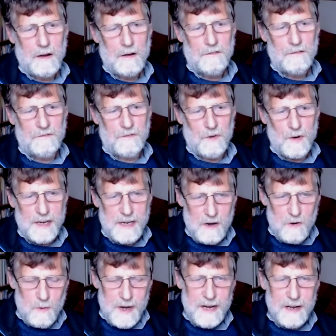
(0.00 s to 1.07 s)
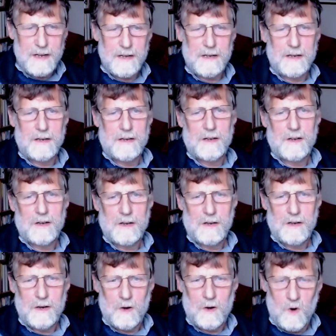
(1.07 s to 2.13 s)
fully aware,
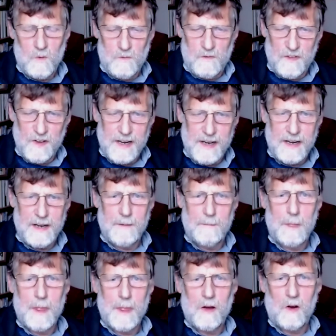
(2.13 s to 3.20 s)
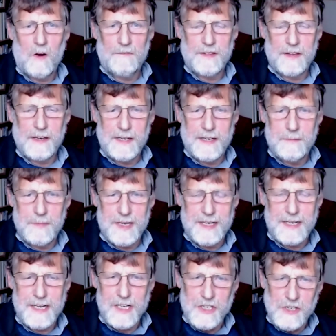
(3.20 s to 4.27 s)
hopefully, of the
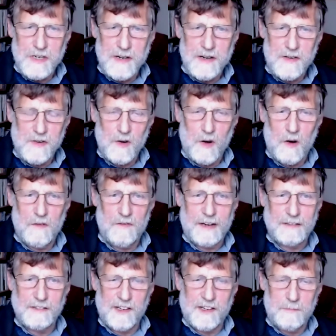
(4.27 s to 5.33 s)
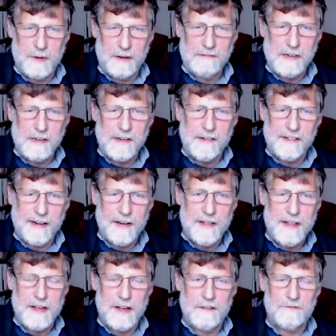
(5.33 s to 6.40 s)
limitations of our experience,
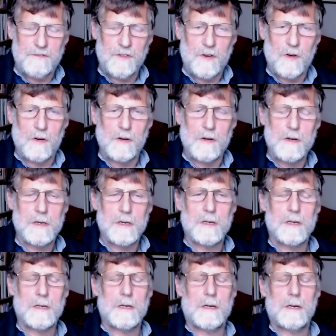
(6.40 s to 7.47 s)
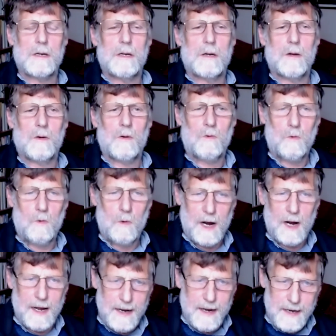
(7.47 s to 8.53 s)
and therefore
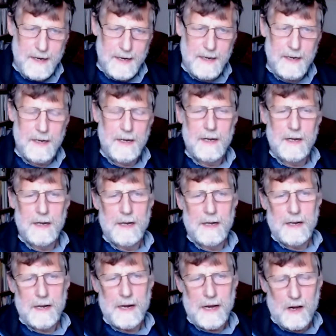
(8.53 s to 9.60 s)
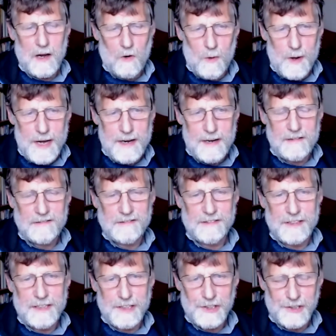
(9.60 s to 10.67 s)
why in Quaker
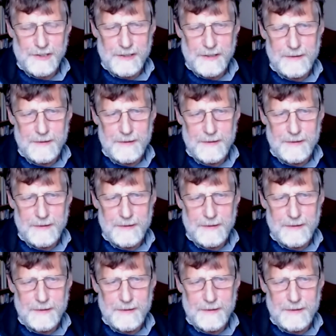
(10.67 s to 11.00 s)
tradition,